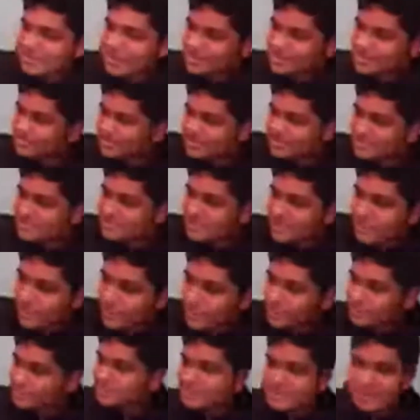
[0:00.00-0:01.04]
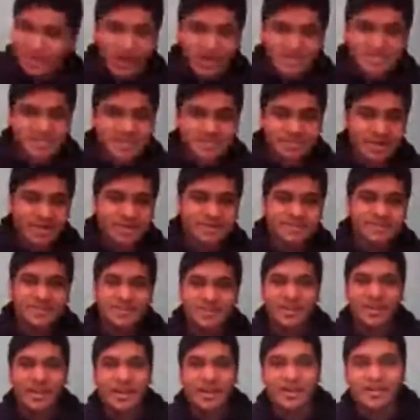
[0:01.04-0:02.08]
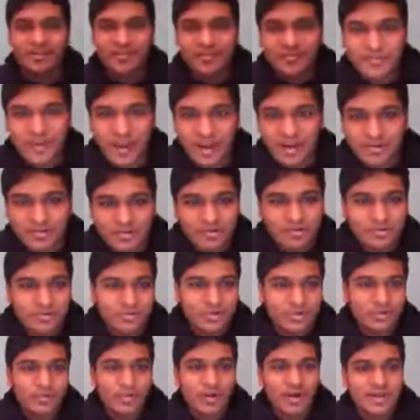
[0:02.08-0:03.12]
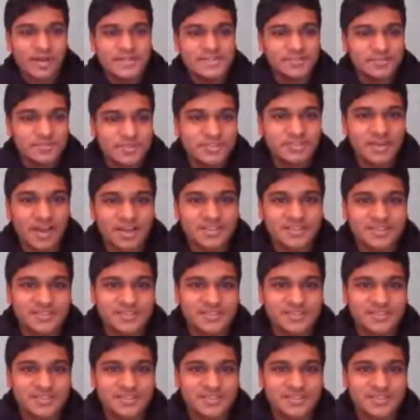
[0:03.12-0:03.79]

Just tossed it right to the guy. I don't know who it was who he tossed it to.